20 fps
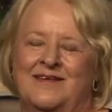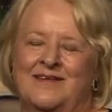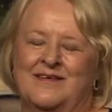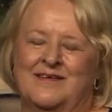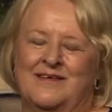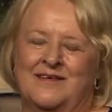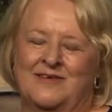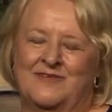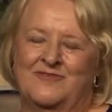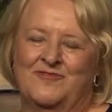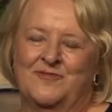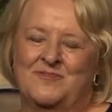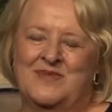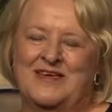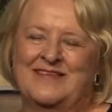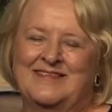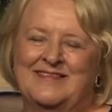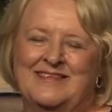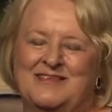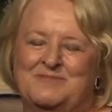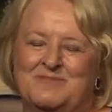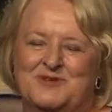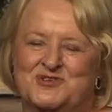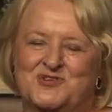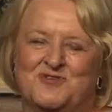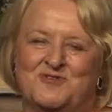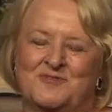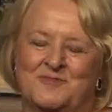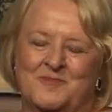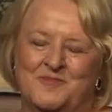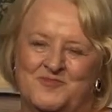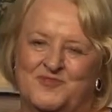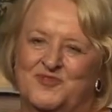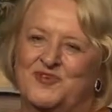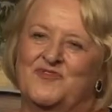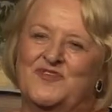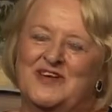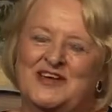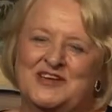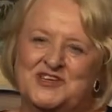For me, it's a special
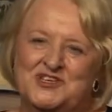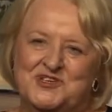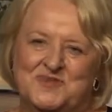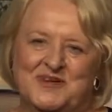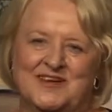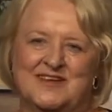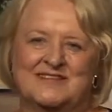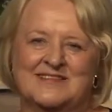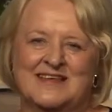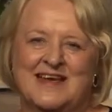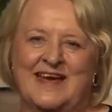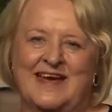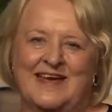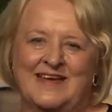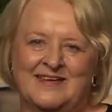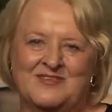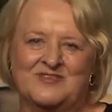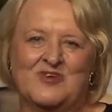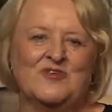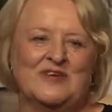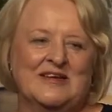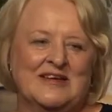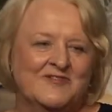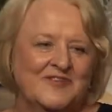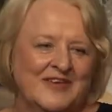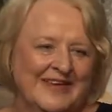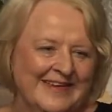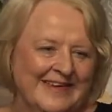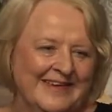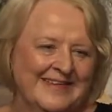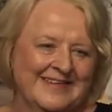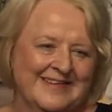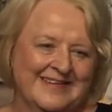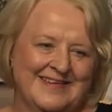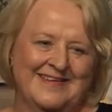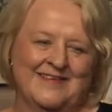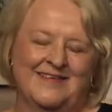privilege because I don't live here.